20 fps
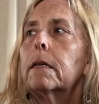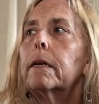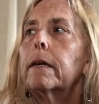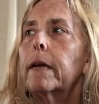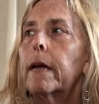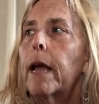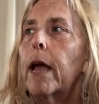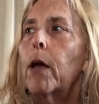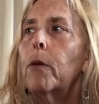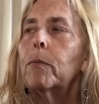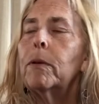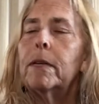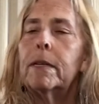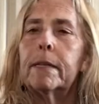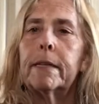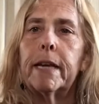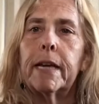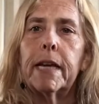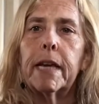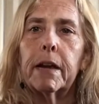help me to
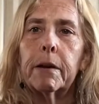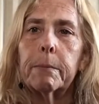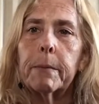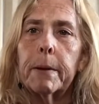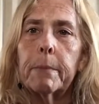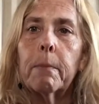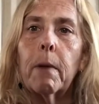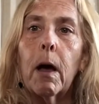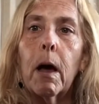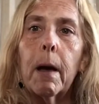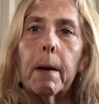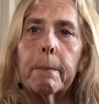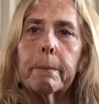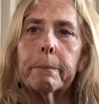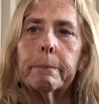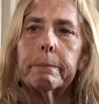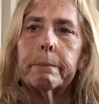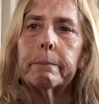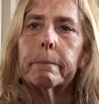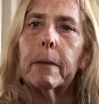take care of my mom
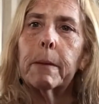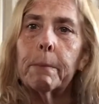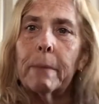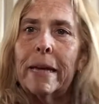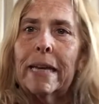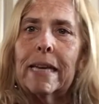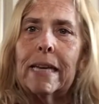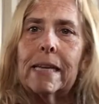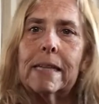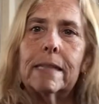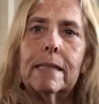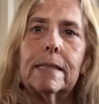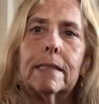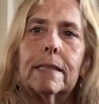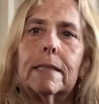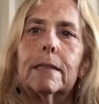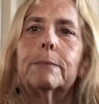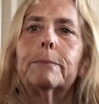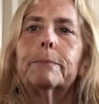and my kids.